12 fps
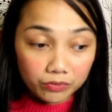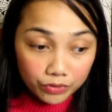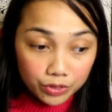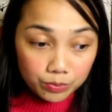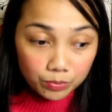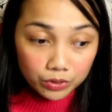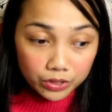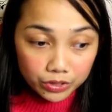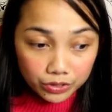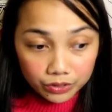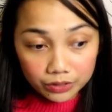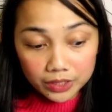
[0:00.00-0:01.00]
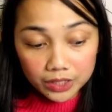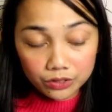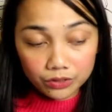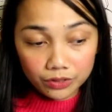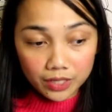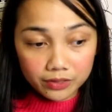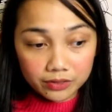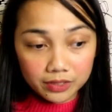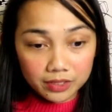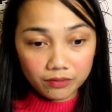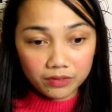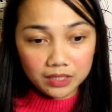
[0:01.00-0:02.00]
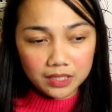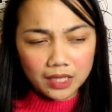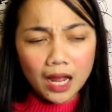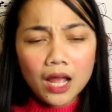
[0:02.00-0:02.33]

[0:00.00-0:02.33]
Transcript: first bullet journal in 2017.